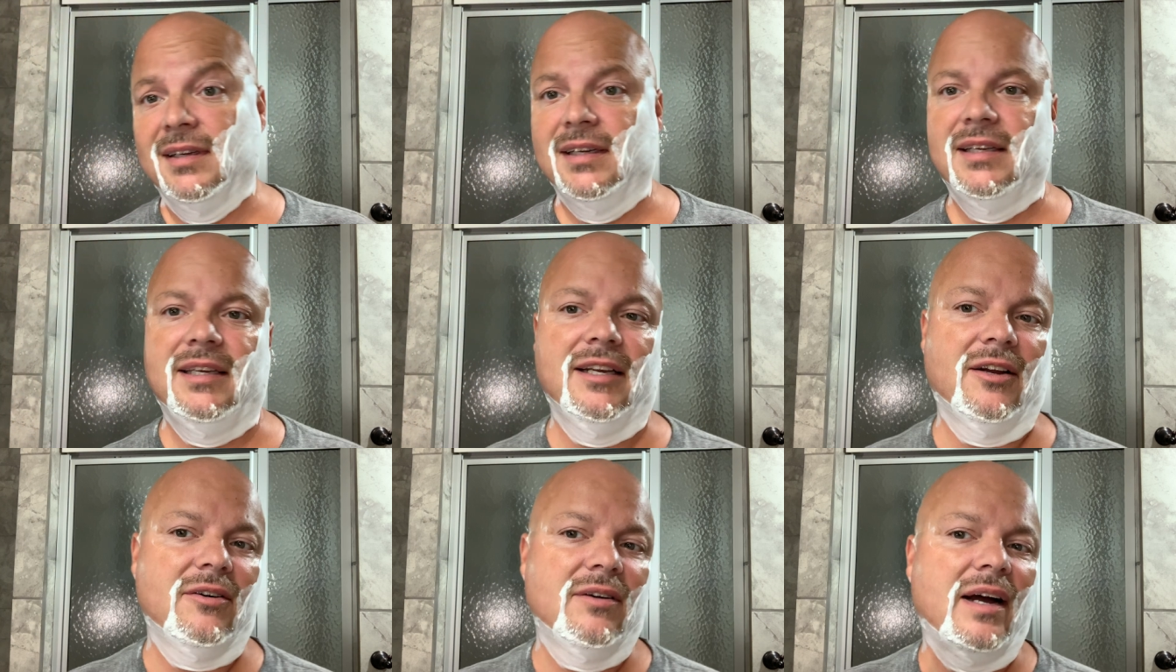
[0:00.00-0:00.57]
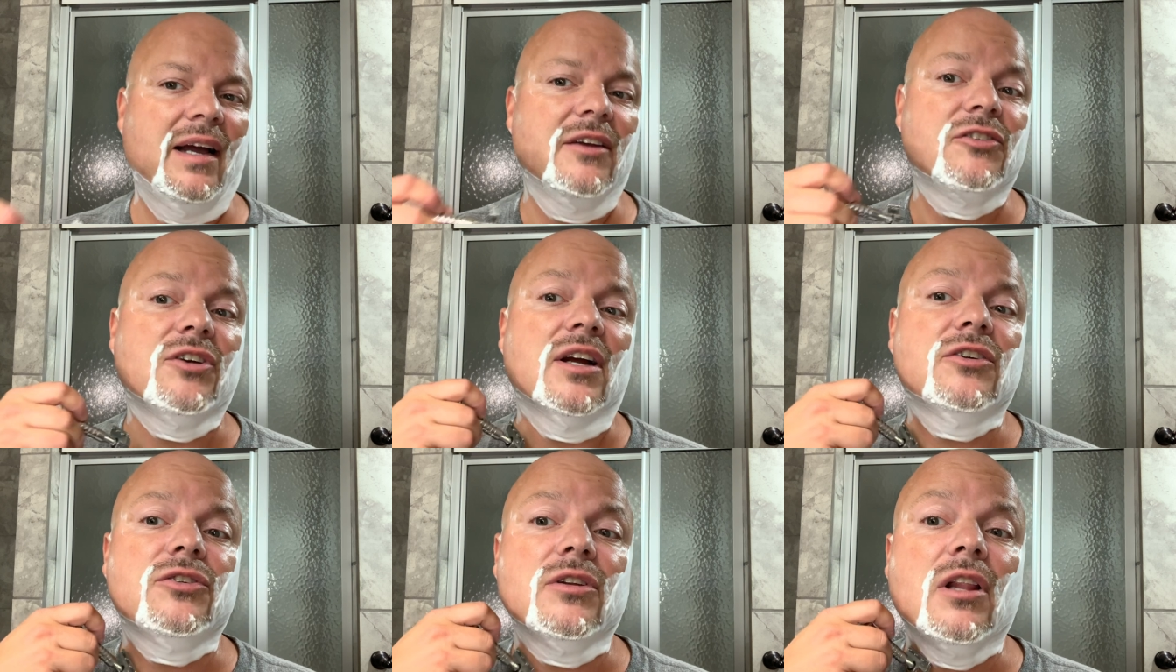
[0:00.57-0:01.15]
you know, high
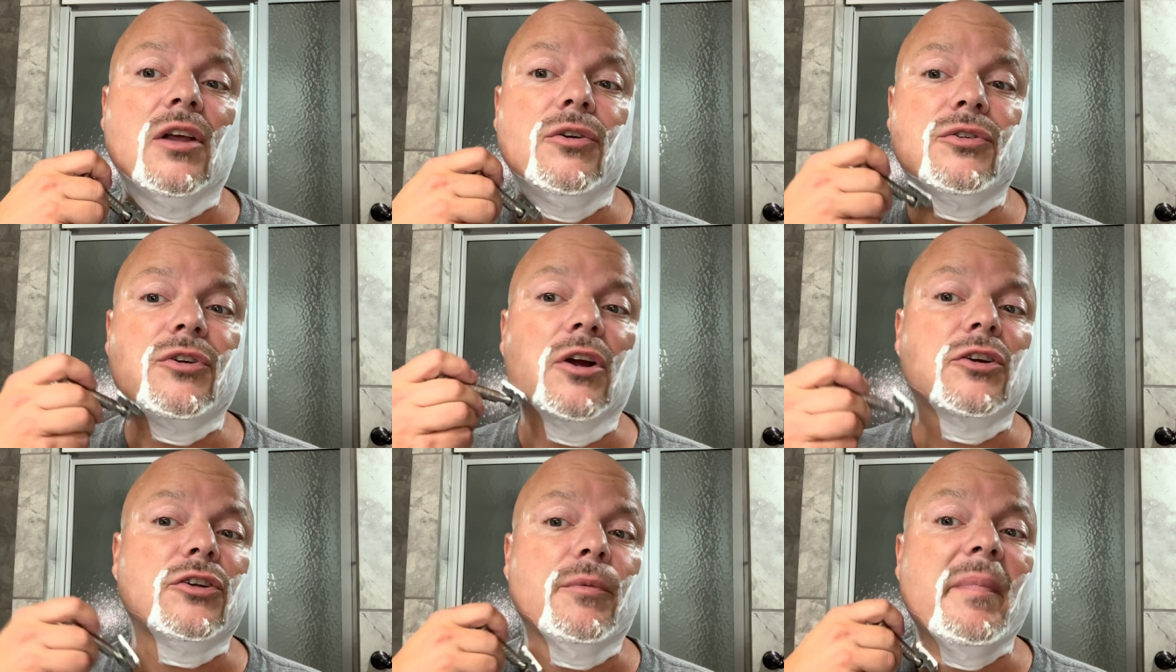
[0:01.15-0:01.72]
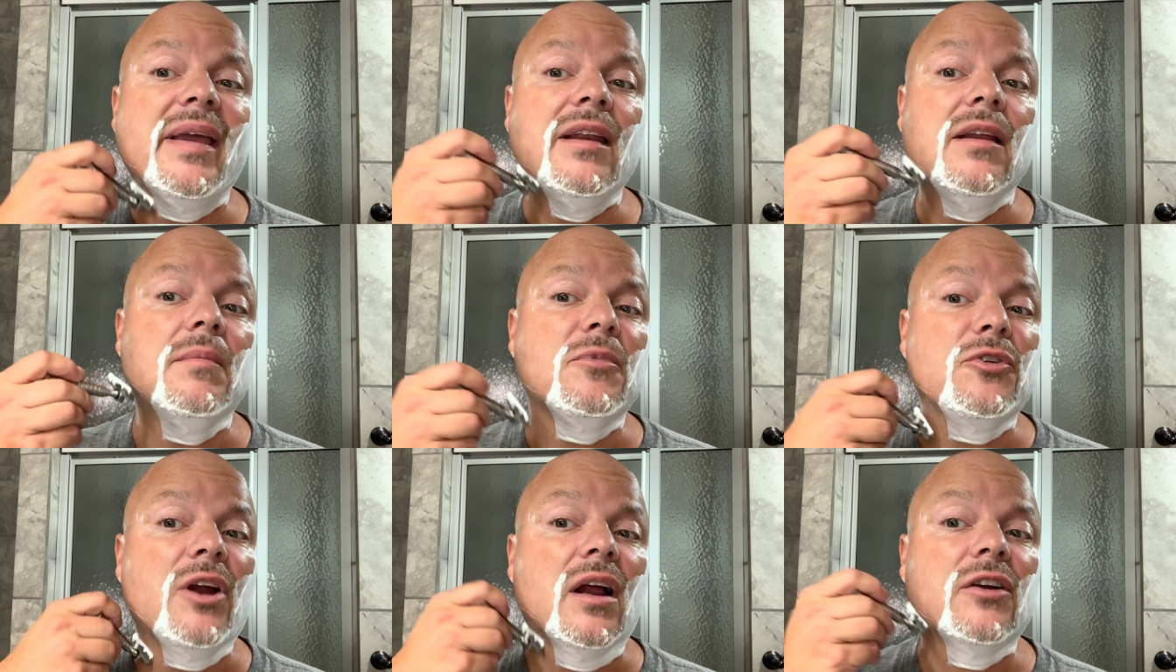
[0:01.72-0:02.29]
structure, low structure, medium
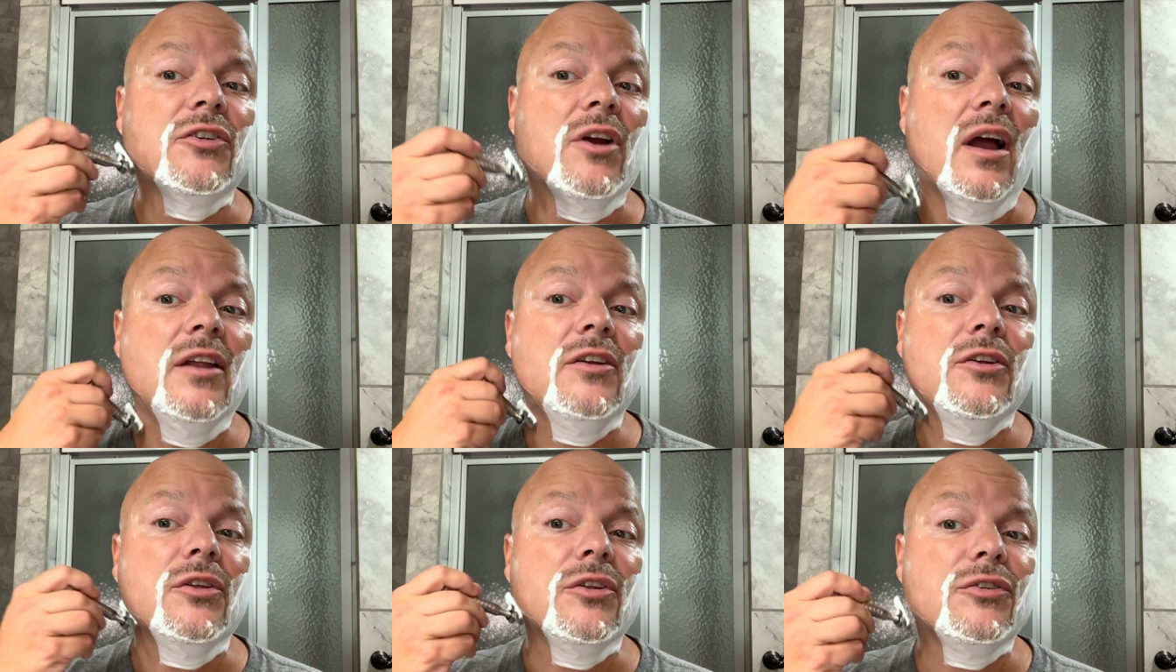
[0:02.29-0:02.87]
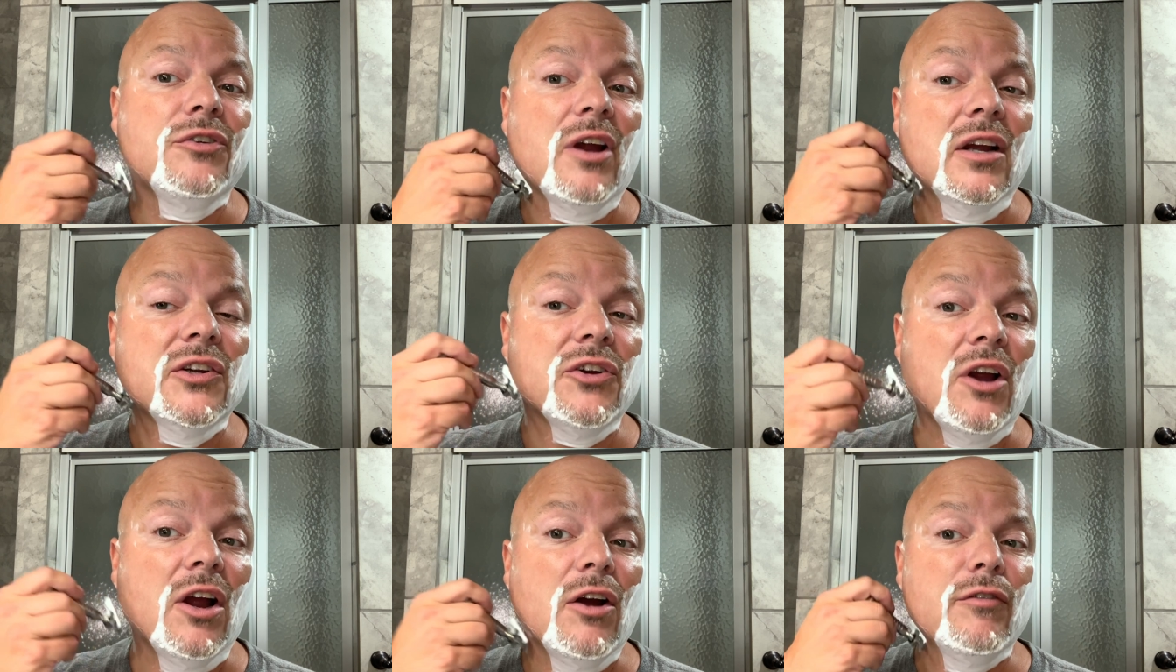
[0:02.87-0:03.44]
structure, under the
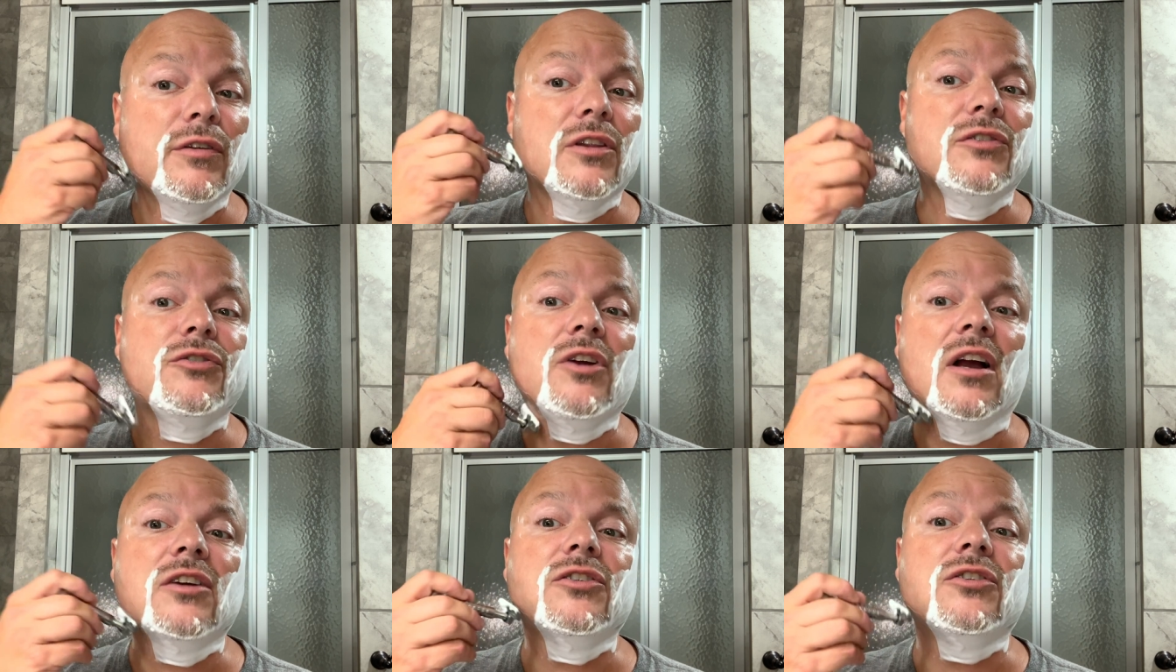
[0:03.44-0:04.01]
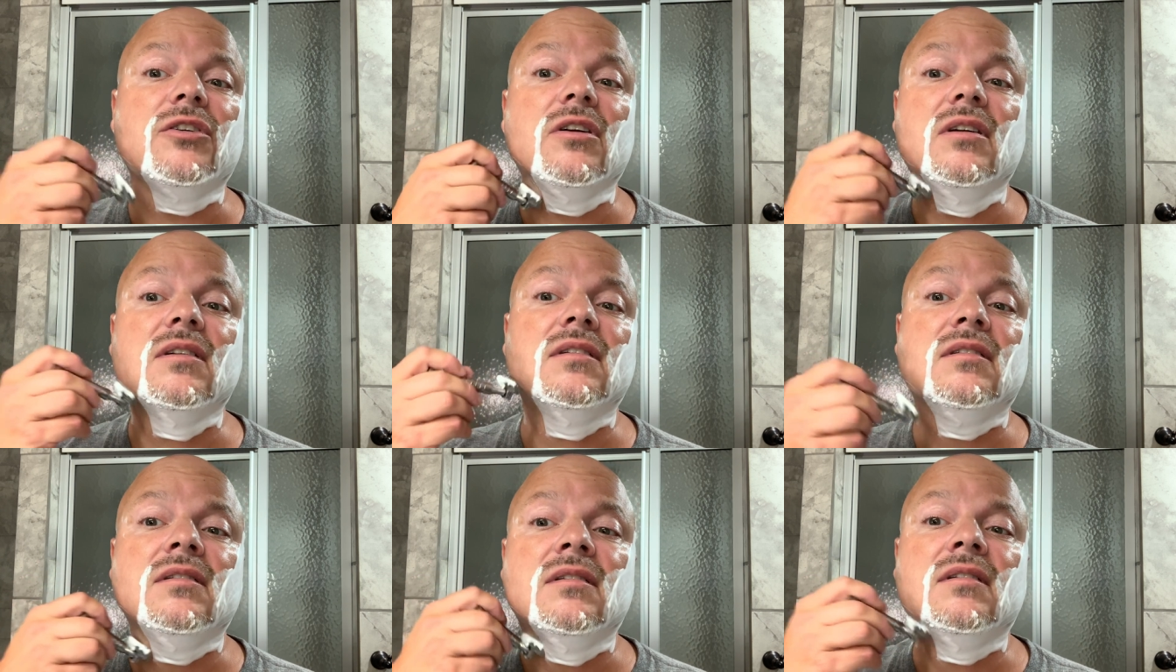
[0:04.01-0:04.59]
structure, over the structure.
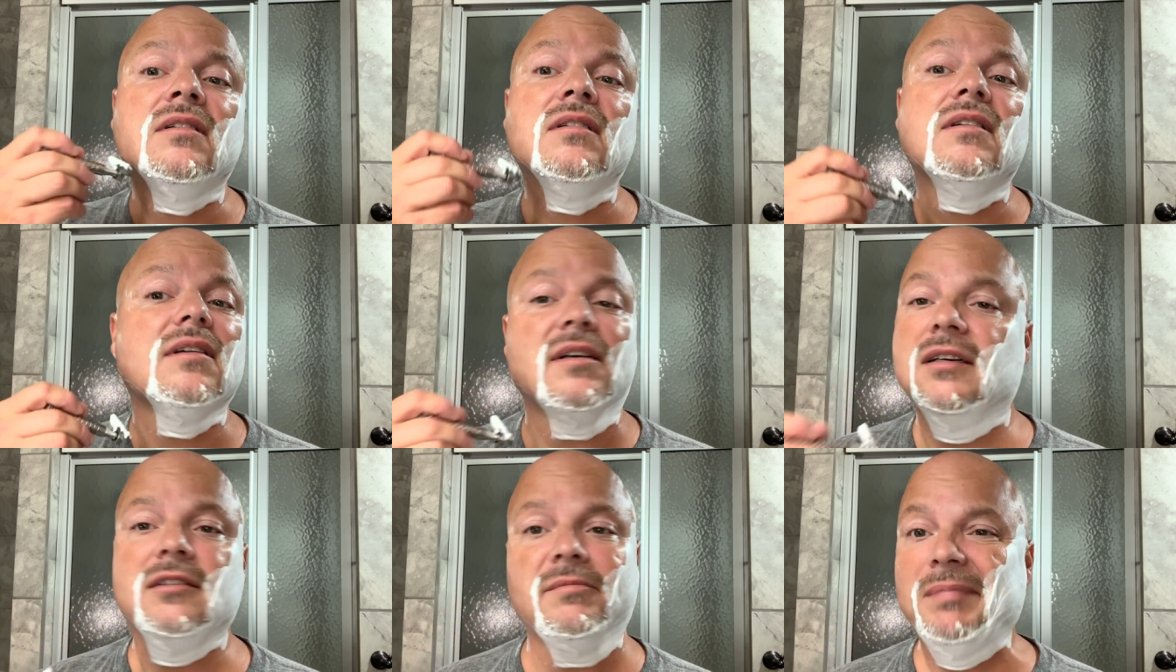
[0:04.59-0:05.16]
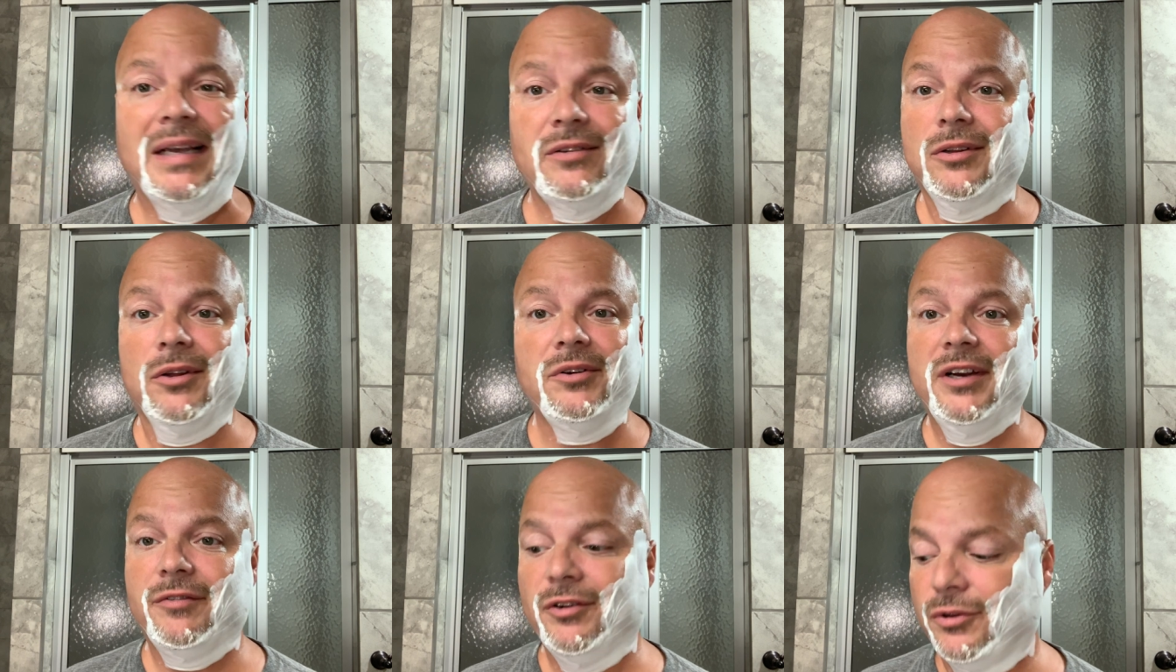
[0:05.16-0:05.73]
It makes no
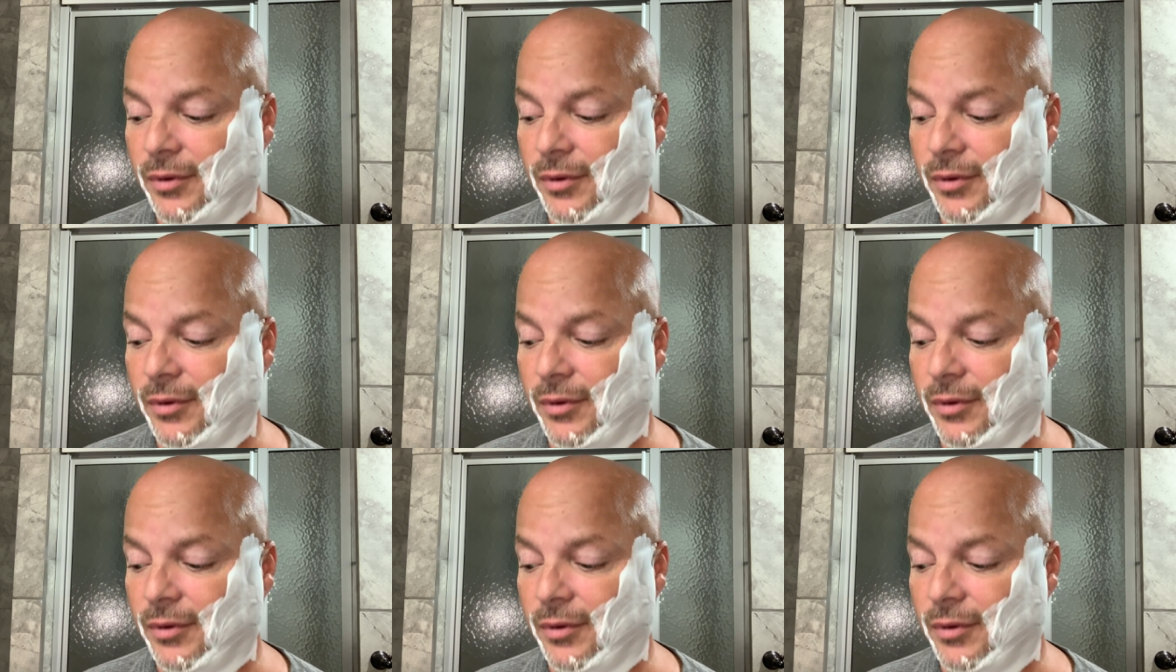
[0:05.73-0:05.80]
difference